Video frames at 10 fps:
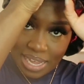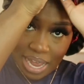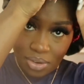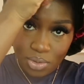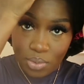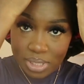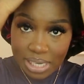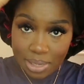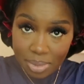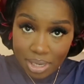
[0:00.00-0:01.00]
I don't know what's
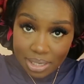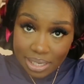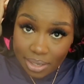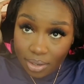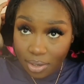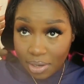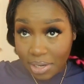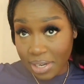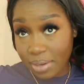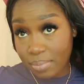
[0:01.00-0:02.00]
going to be under here,
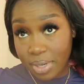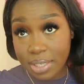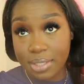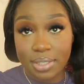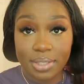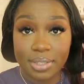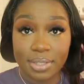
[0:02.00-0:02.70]
but